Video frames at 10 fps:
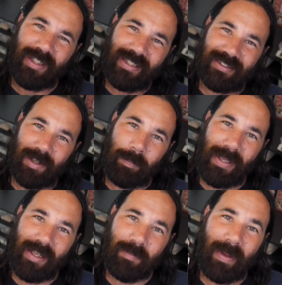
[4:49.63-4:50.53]
is it a
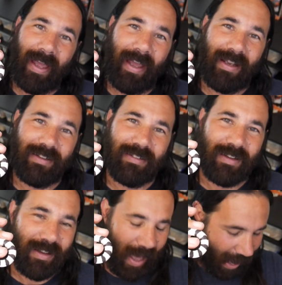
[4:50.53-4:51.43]
pin band
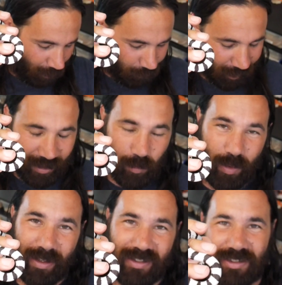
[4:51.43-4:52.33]
outfit he
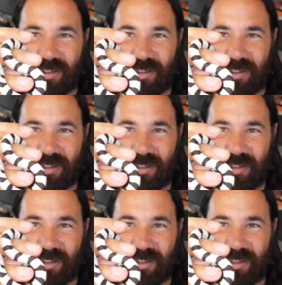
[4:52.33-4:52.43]
wears? It